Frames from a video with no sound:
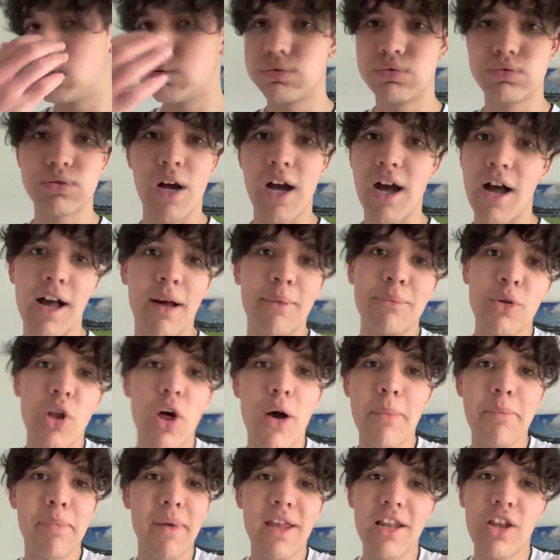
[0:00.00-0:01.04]
I'm
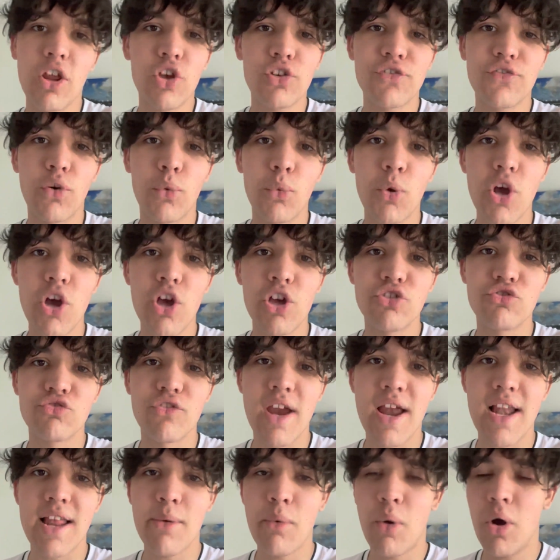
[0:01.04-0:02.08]
a bit lost for words,
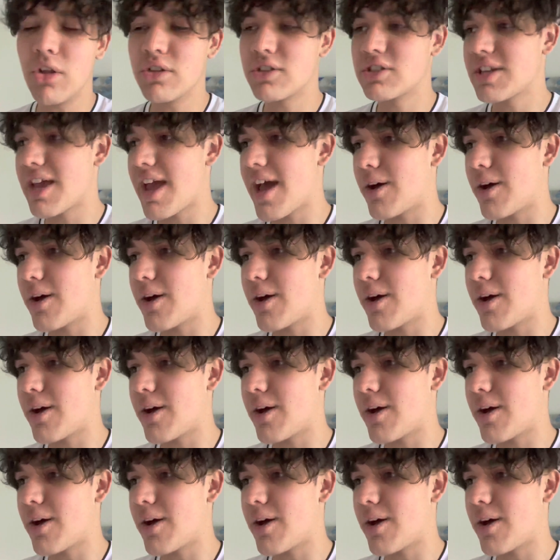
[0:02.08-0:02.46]
really, what to say.